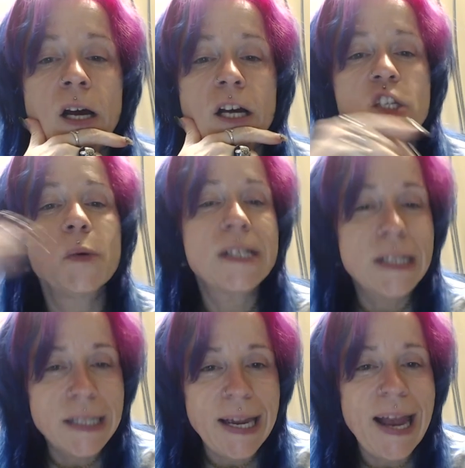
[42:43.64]
So as
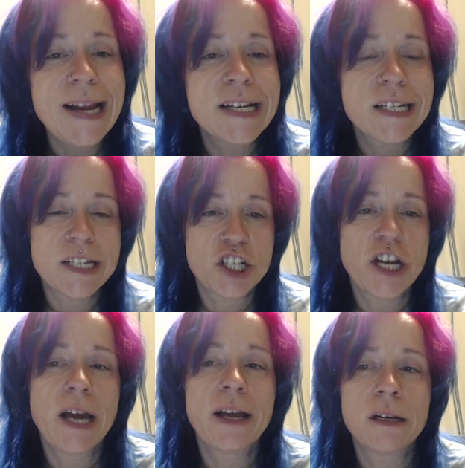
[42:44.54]
cliche as it,
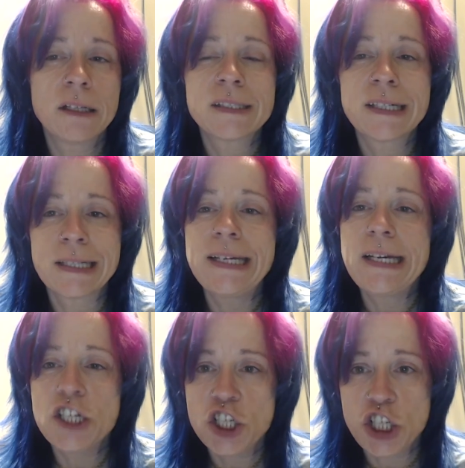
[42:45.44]
as
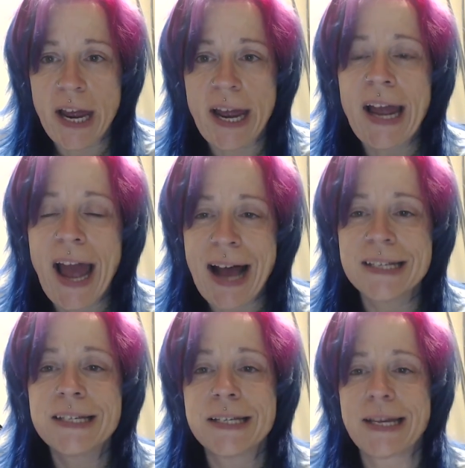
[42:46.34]
cliche as
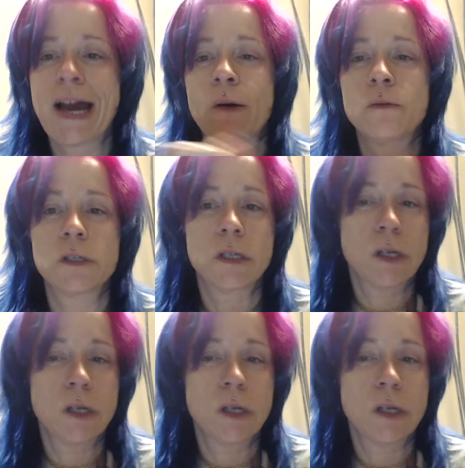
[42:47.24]
it sounds,